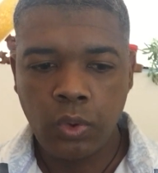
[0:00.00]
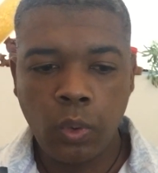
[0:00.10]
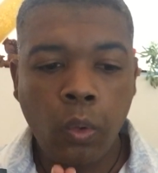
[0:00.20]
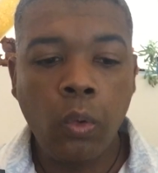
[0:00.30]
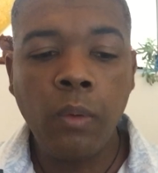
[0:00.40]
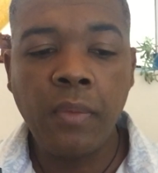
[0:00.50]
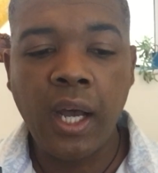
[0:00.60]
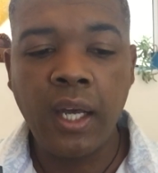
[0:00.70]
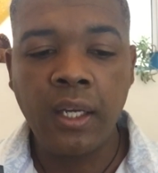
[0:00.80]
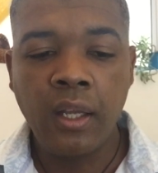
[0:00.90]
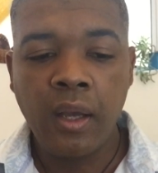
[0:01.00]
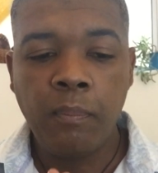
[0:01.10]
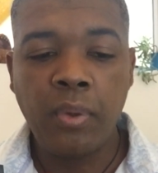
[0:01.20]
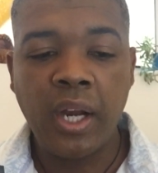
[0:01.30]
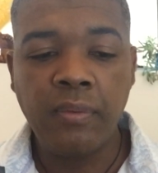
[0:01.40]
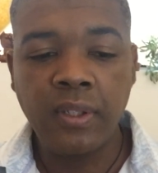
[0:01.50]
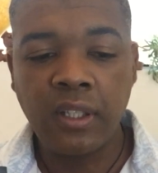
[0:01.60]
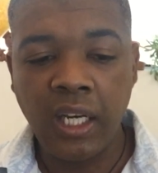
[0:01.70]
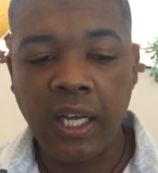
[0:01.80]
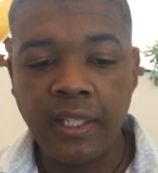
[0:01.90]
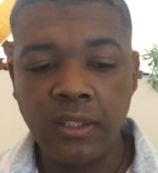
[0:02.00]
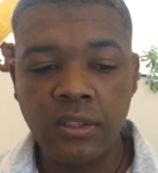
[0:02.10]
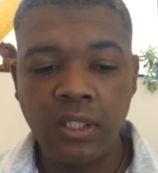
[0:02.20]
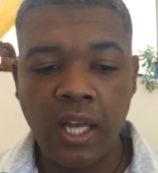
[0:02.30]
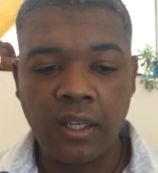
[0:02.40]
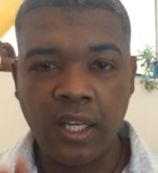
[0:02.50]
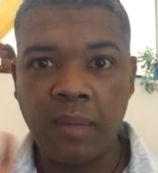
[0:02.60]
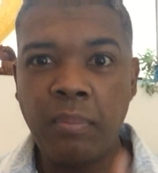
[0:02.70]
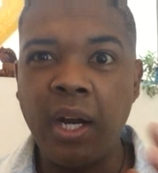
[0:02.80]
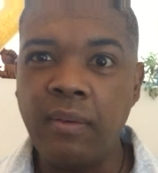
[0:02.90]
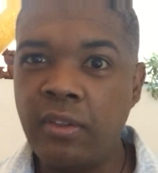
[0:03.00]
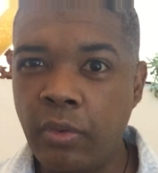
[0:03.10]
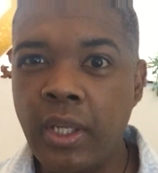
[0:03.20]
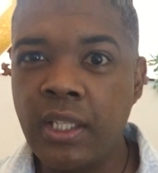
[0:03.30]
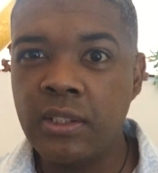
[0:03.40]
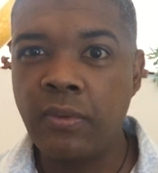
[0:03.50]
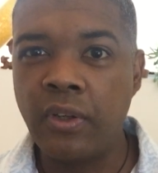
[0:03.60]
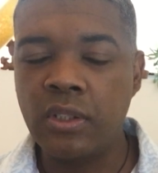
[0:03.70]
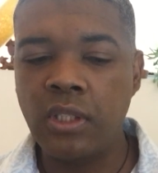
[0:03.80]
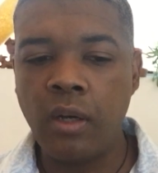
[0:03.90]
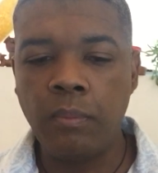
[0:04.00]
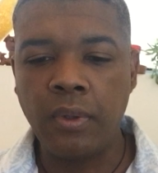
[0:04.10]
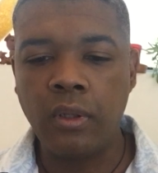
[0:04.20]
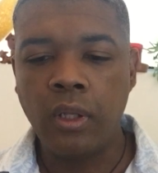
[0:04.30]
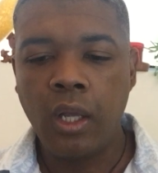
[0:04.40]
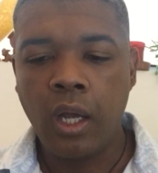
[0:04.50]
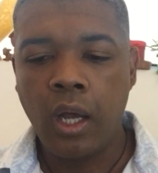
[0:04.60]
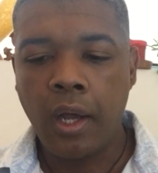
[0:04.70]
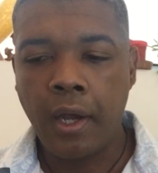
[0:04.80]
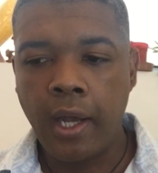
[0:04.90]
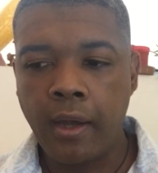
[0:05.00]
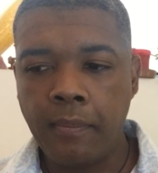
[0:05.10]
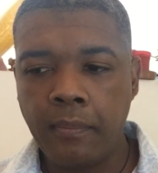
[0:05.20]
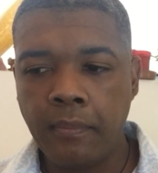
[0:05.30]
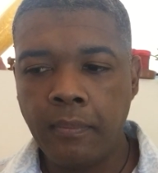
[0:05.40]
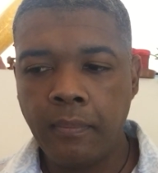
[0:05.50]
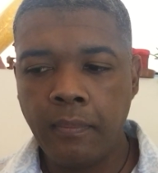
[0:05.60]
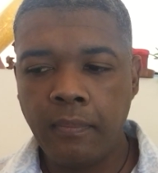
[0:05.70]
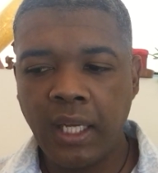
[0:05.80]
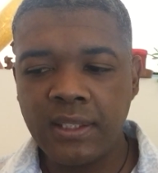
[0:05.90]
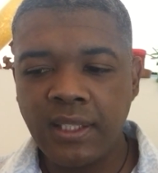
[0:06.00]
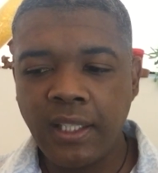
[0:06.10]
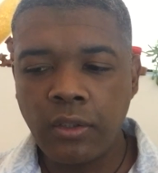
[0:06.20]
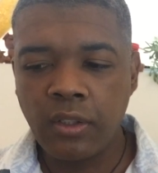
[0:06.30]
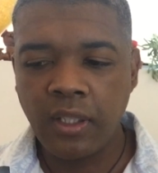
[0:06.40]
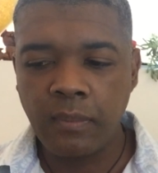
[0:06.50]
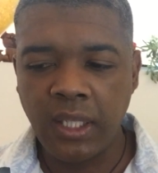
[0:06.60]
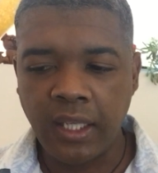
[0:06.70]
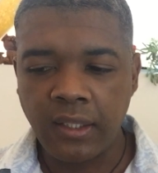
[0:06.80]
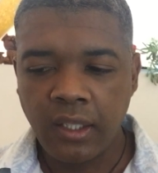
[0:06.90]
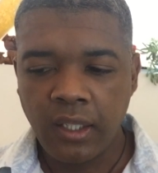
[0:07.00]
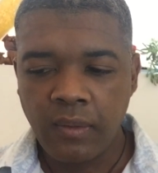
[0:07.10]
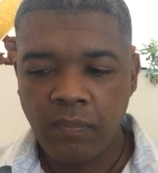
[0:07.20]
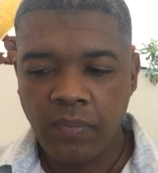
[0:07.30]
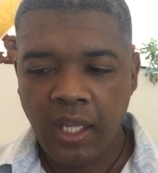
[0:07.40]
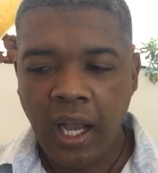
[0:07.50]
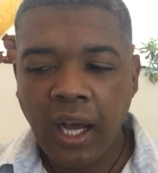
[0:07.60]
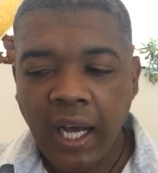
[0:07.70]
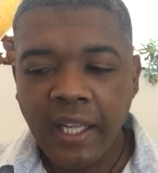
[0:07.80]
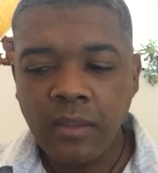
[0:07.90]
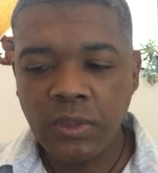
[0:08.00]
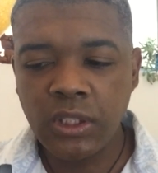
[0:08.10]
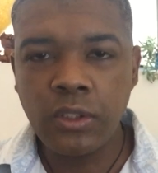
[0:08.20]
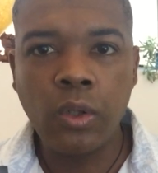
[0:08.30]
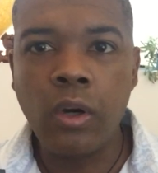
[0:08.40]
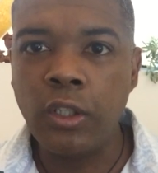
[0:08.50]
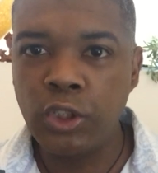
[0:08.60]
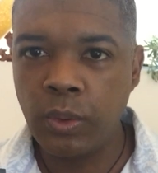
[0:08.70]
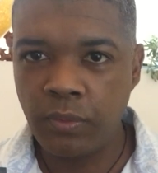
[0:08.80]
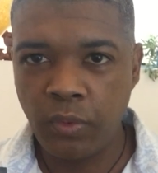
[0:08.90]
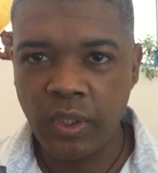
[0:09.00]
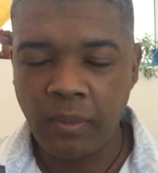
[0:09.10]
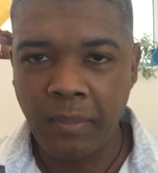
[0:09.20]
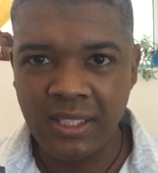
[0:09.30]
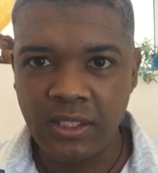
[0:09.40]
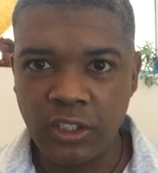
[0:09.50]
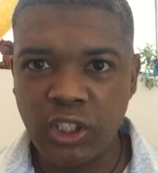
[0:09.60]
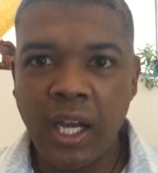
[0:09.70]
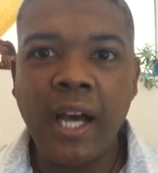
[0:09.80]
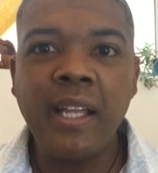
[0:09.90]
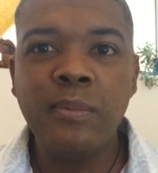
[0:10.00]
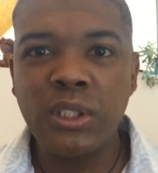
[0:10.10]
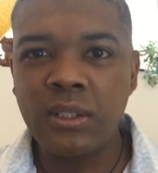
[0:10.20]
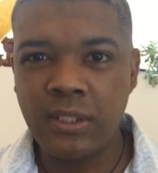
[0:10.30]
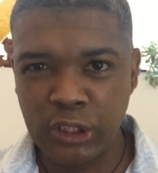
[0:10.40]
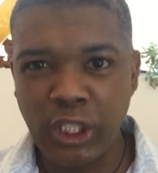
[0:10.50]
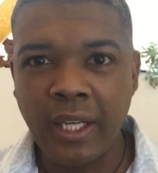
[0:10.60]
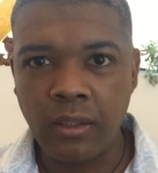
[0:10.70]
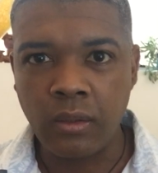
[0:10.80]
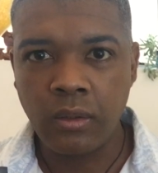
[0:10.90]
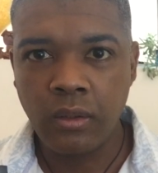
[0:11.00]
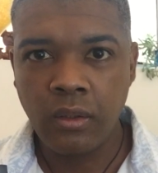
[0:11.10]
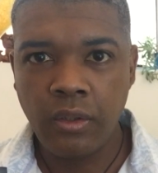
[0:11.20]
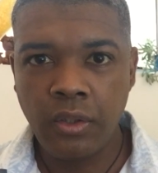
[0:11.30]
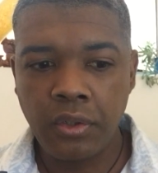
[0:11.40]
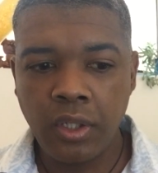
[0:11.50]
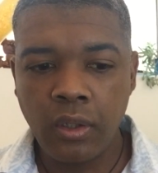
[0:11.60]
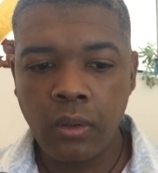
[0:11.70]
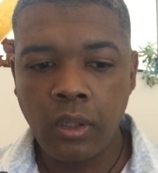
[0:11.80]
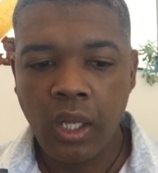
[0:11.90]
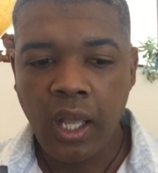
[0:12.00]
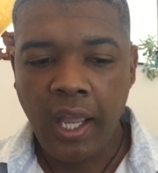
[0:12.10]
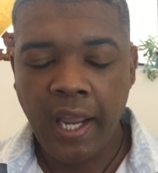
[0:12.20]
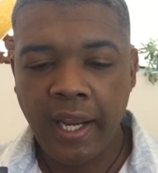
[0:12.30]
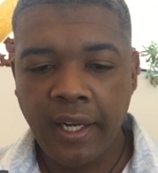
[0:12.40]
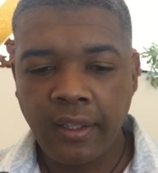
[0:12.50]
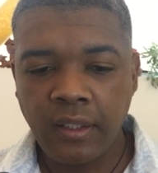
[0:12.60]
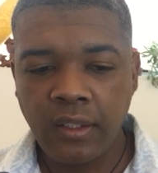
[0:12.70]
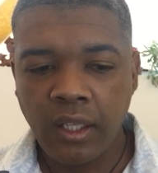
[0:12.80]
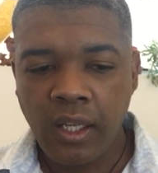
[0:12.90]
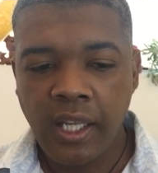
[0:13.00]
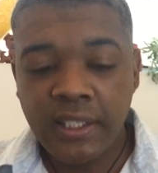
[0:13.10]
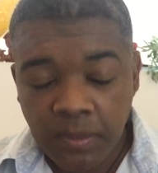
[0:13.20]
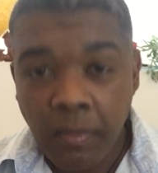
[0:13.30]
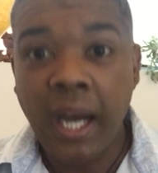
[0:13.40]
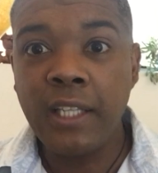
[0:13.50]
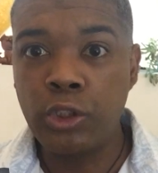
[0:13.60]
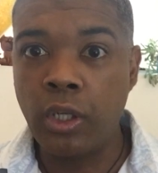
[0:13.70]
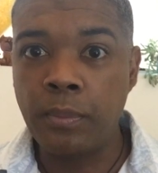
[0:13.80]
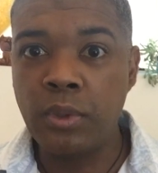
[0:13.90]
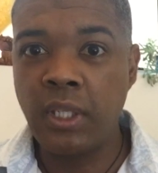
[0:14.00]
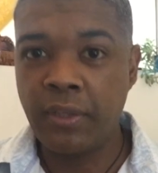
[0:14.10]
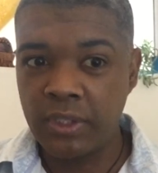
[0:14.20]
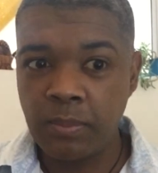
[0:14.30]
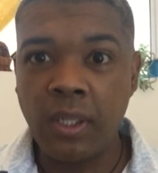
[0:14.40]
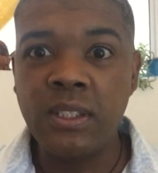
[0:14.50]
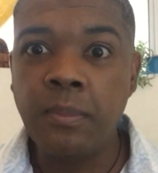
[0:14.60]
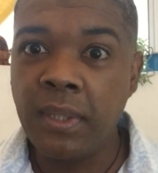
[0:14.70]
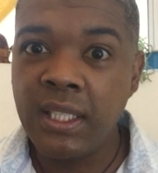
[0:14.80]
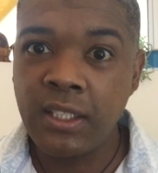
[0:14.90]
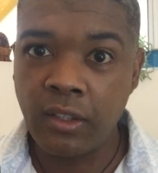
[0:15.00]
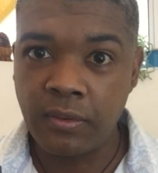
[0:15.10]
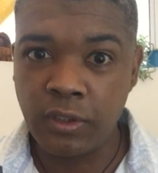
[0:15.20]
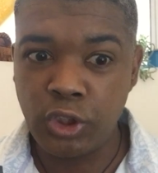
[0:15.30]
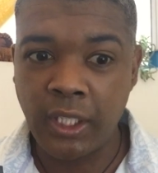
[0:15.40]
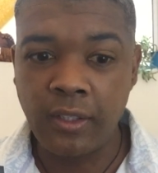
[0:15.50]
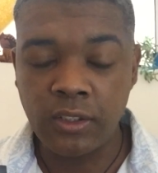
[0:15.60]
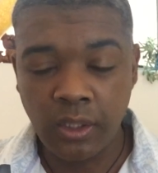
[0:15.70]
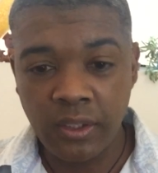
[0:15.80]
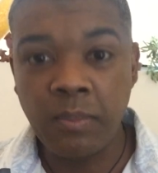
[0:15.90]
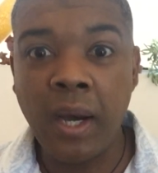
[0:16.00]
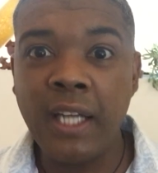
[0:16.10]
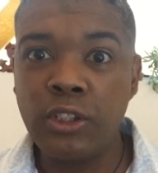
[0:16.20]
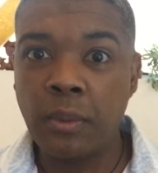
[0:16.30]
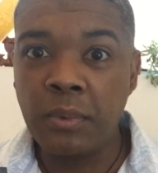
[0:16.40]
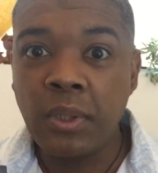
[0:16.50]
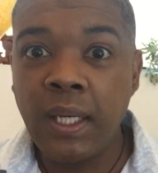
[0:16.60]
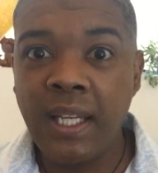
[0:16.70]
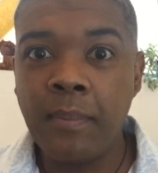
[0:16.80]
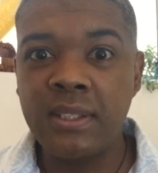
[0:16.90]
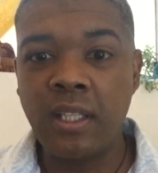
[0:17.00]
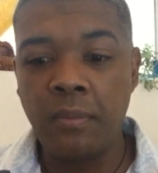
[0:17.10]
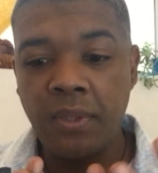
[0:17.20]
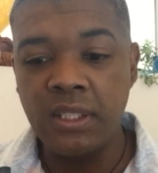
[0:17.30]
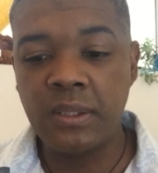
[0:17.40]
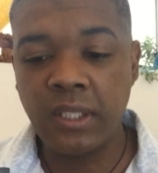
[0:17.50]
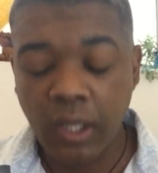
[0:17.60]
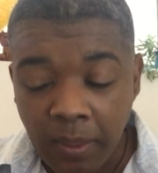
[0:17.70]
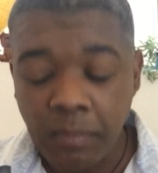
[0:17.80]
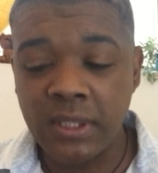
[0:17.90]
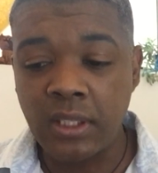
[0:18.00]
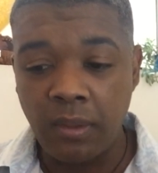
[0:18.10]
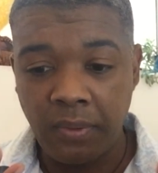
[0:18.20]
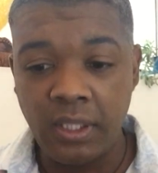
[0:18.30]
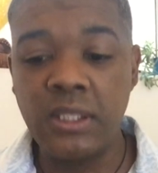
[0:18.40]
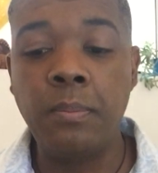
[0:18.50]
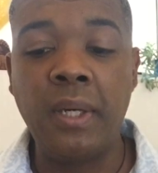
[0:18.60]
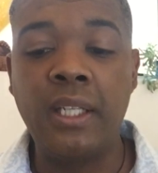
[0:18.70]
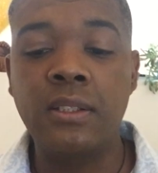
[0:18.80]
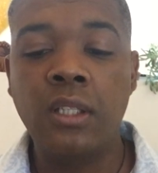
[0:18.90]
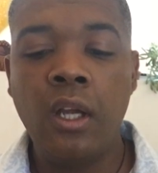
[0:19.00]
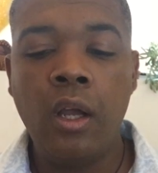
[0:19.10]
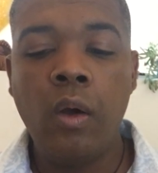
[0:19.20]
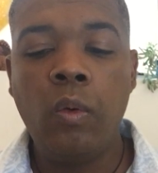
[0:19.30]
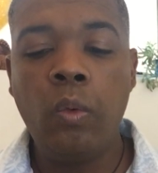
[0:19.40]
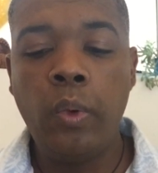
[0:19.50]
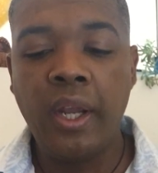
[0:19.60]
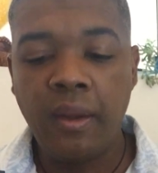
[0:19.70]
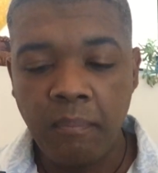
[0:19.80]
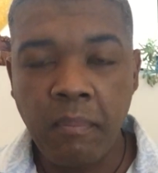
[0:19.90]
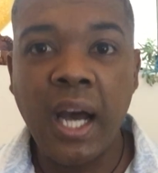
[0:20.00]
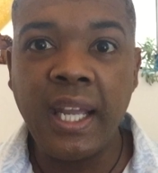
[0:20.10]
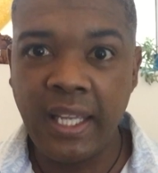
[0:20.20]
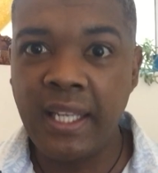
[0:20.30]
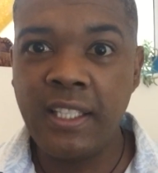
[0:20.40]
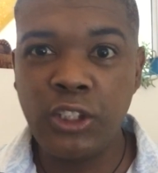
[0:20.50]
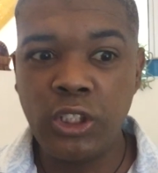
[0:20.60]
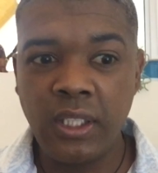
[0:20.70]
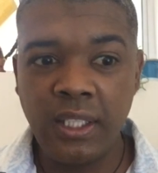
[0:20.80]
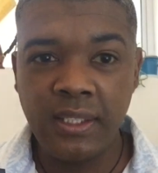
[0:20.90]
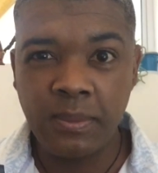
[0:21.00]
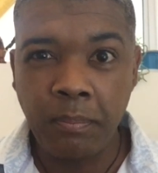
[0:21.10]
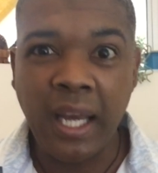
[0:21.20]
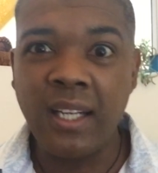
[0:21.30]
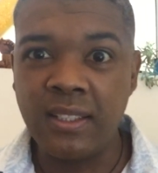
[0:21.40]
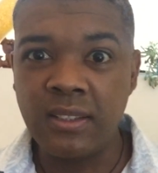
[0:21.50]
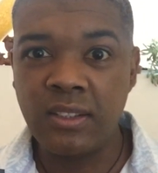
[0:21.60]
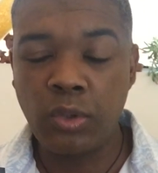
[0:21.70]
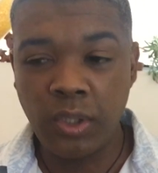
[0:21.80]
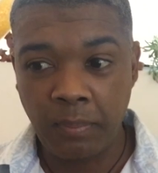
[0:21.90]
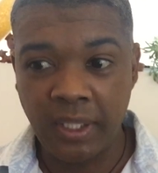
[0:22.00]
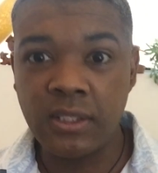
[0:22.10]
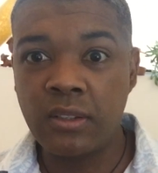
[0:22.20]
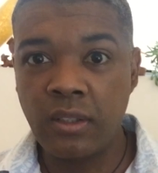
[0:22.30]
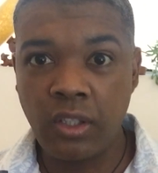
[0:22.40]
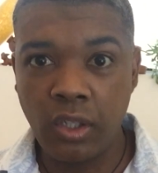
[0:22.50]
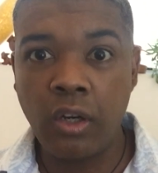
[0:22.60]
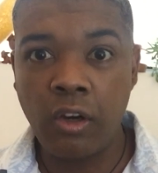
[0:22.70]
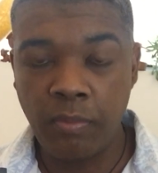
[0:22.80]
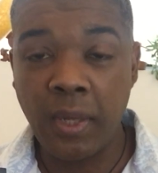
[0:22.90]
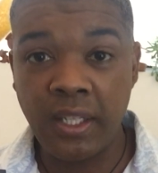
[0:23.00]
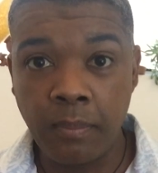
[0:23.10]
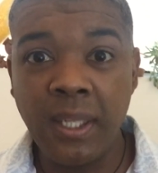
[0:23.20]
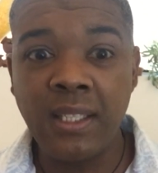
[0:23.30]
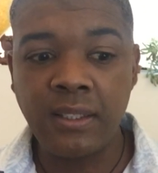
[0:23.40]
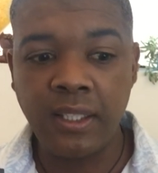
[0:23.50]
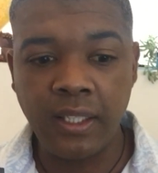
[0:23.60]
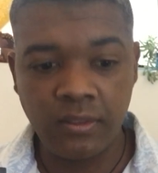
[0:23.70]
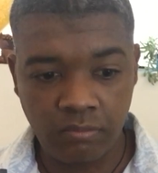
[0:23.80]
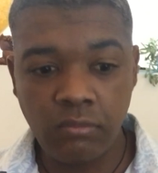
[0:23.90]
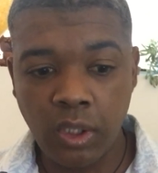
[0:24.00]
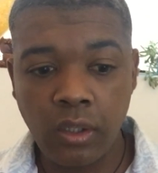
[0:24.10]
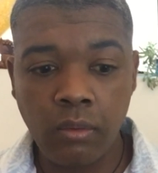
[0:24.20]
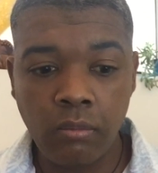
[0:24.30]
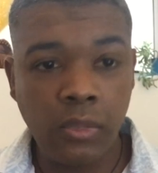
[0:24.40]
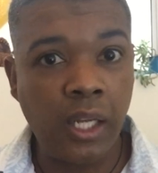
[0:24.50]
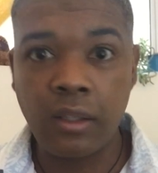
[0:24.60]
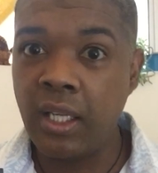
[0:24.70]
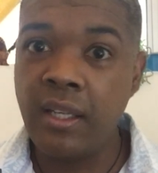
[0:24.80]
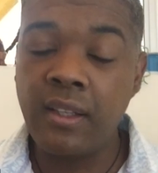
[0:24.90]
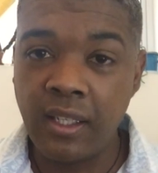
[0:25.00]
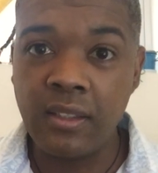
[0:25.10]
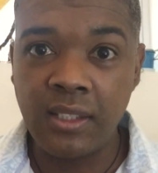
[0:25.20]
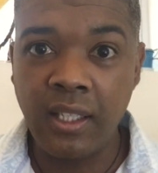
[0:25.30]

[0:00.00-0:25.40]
to all my private clients, like private readings, for example, I say to them that I am just a conduit for the message. I am just a channel, you know, and it's my job to take responsibility of those channels. So it's my job to clear myself in a, keep myself in a space where my energy is balanced to the best, you know, of my ability. And, you know, like anything else